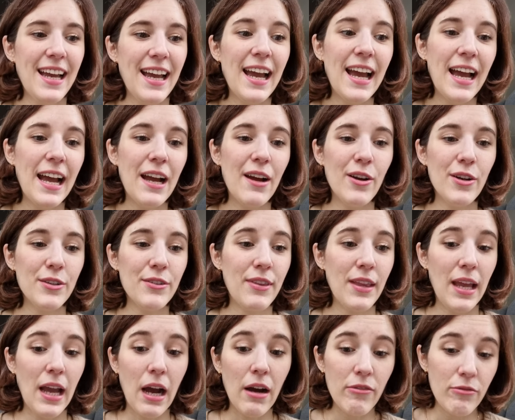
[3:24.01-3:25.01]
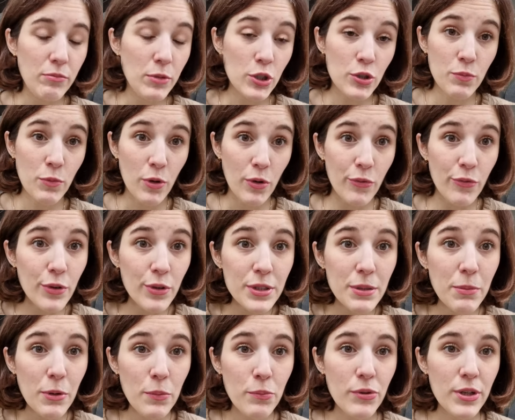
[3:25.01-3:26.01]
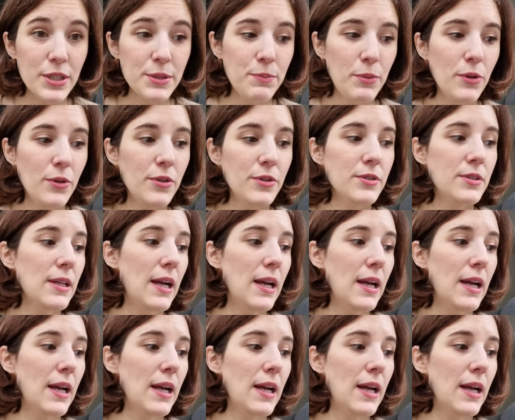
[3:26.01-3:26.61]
They have much more affordable price point.